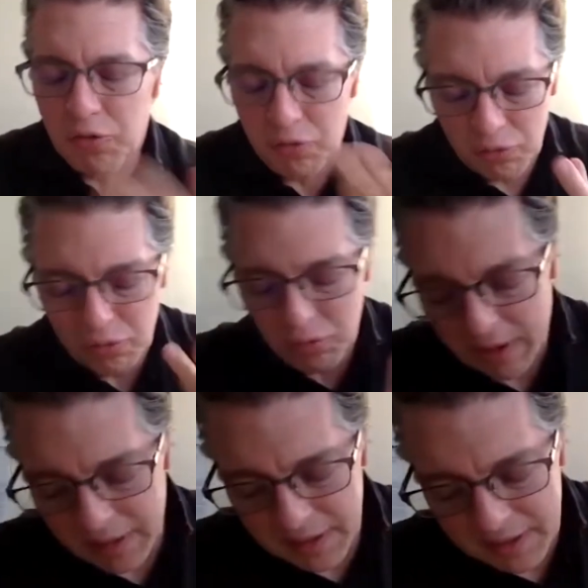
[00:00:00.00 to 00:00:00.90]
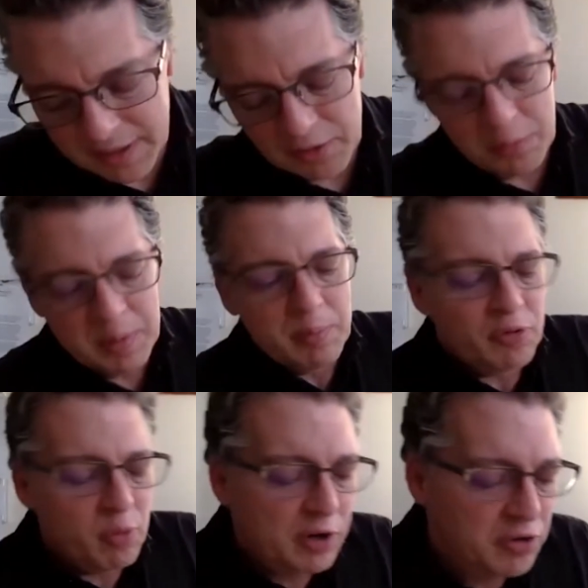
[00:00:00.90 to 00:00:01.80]
to uh, to people's
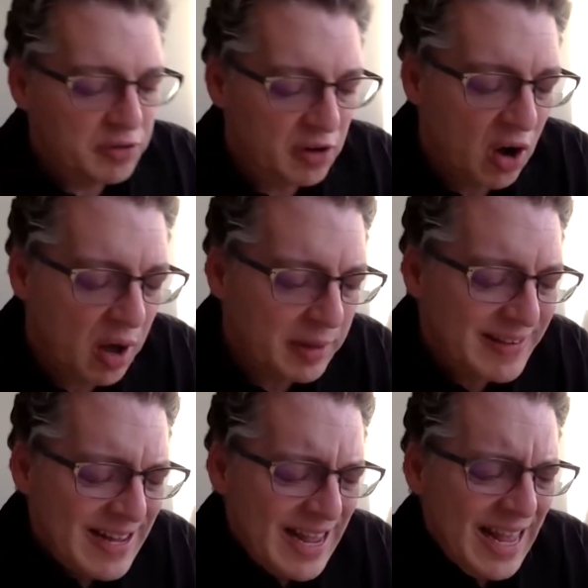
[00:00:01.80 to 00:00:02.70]
questions and comments.